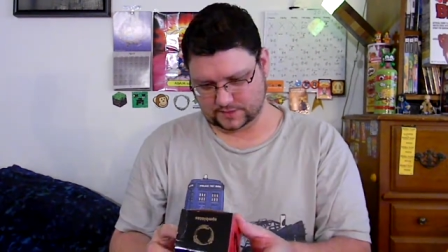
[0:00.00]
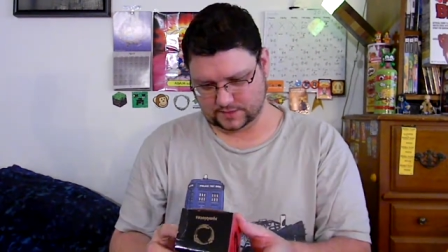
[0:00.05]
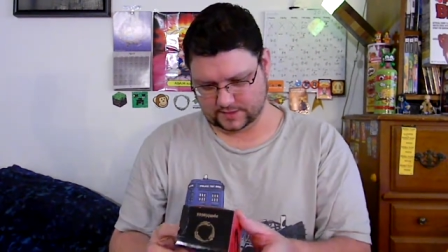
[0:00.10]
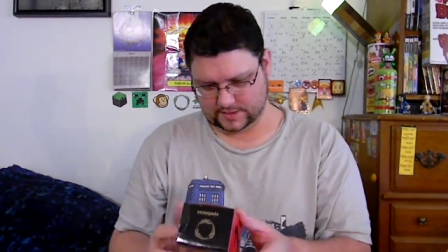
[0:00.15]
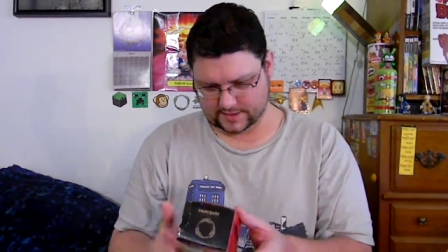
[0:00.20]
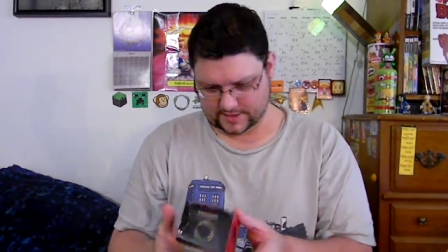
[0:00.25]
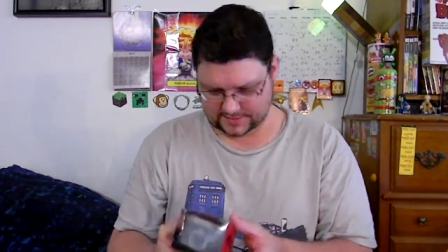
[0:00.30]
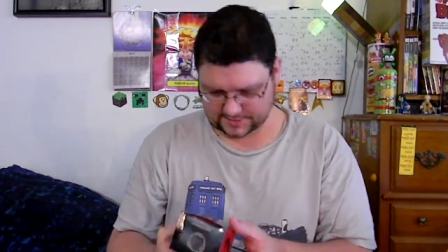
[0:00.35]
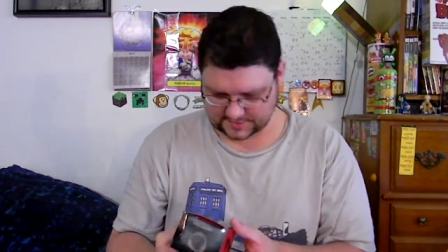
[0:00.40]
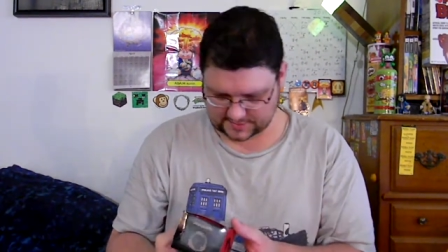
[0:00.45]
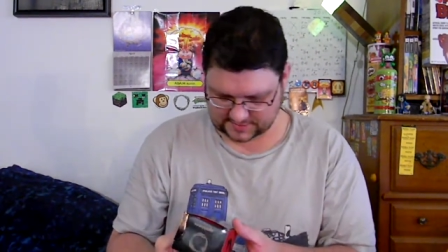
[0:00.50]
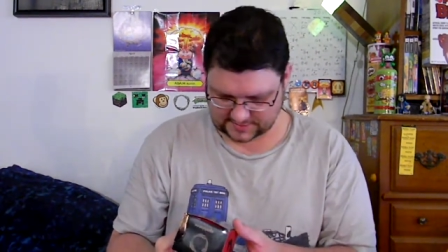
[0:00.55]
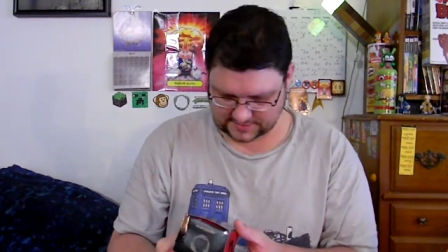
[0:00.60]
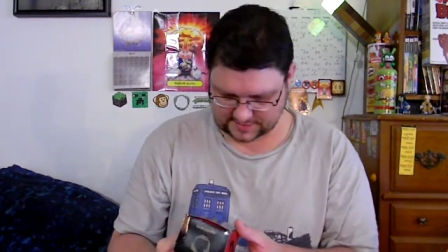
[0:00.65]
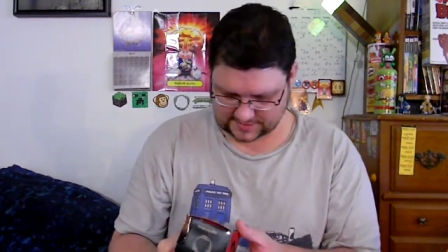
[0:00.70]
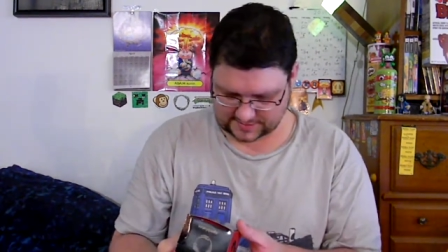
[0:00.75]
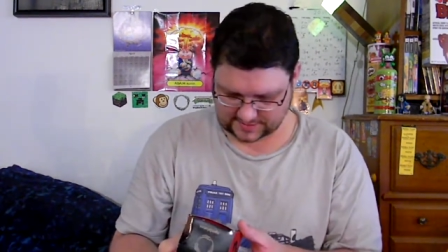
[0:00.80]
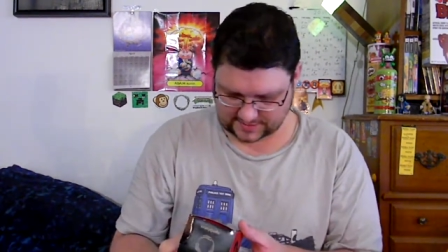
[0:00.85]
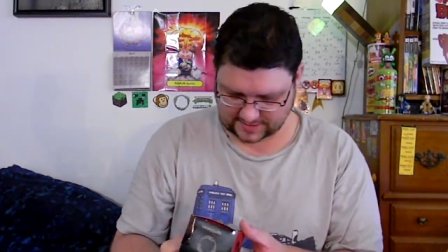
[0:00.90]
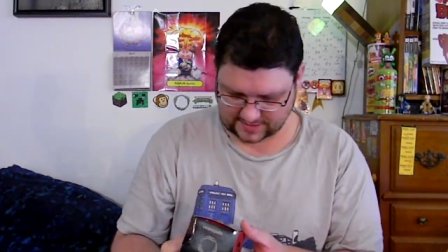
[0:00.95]
Yeah, this
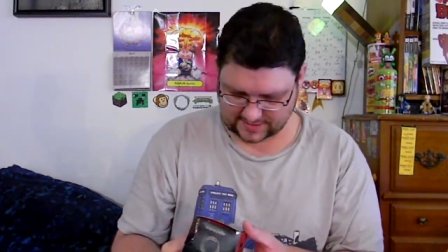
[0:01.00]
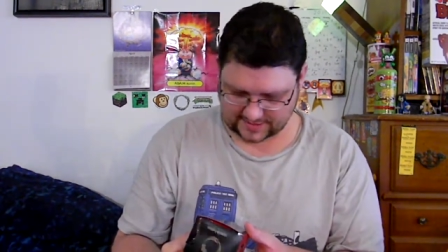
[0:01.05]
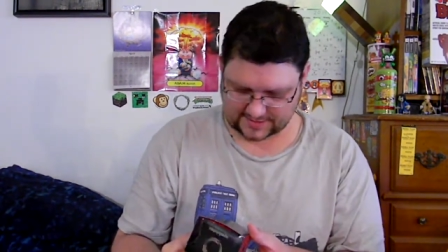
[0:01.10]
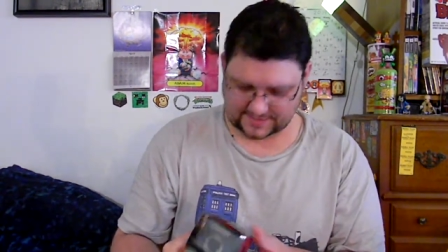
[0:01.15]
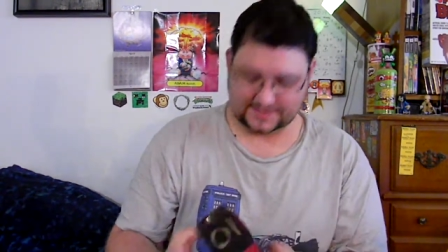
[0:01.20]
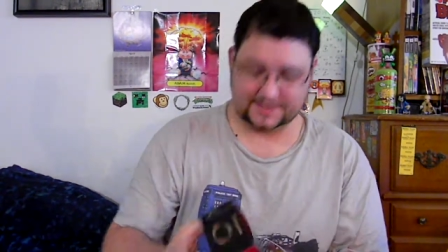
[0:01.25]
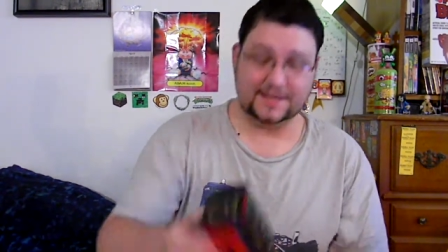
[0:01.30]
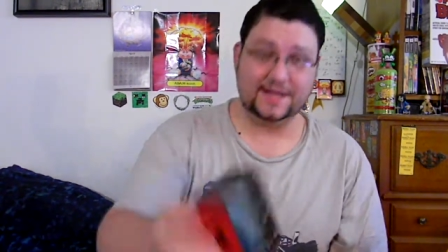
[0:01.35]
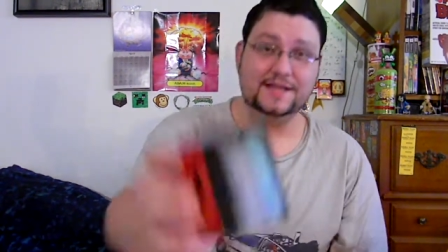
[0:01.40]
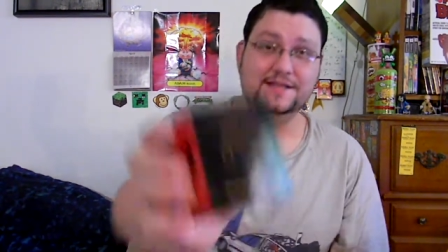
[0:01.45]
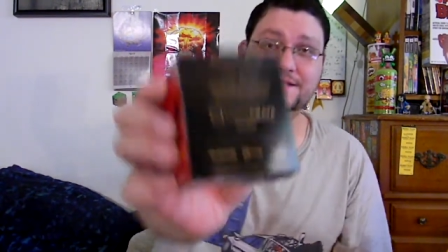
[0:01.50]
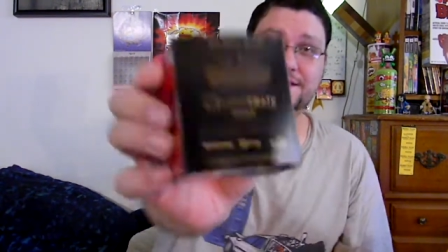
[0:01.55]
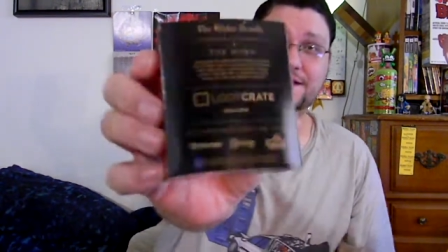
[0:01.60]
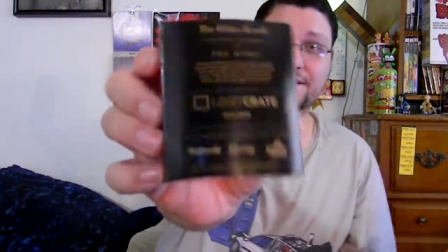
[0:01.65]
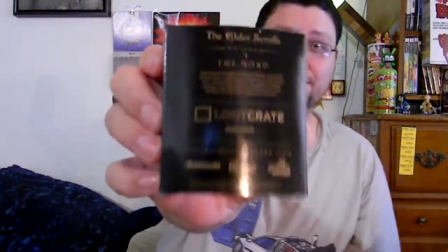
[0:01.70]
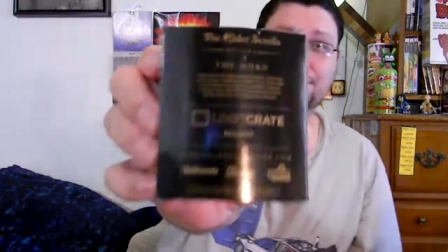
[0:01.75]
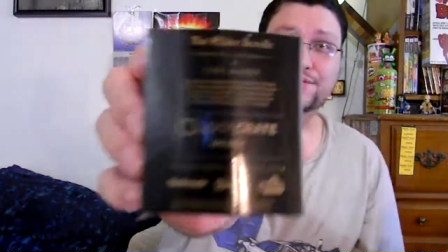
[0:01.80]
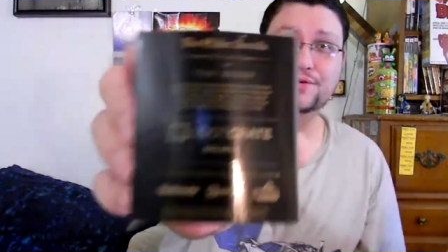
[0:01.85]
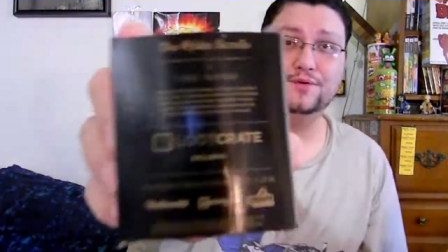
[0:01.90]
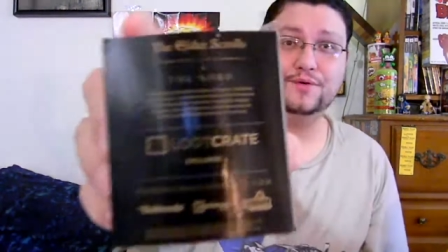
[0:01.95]
is, and it says a
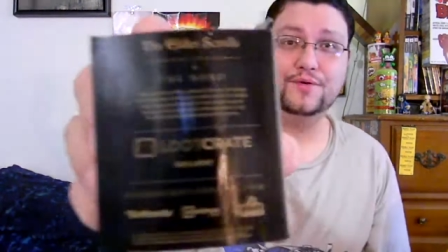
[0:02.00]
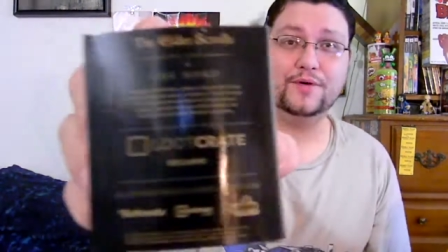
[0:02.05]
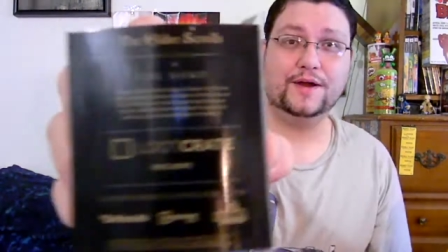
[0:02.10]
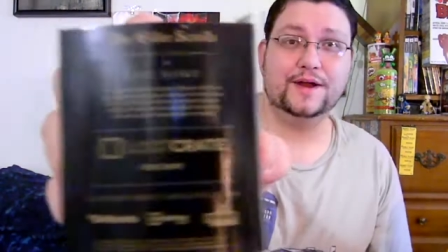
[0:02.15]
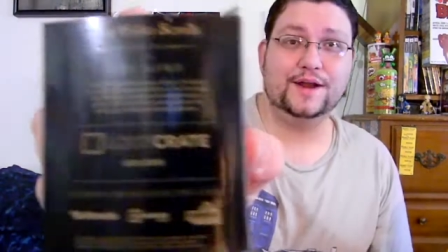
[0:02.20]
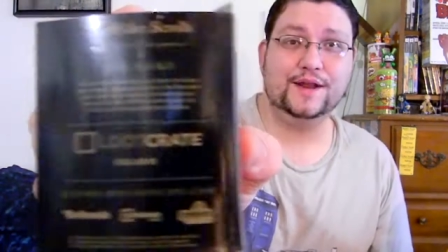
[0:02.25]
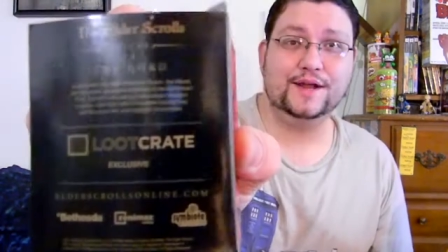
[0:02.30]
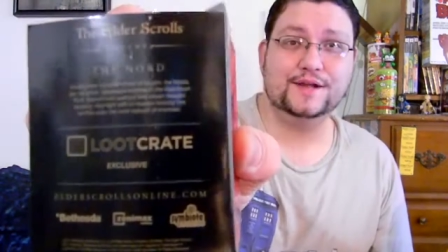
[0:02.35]
Loot Crate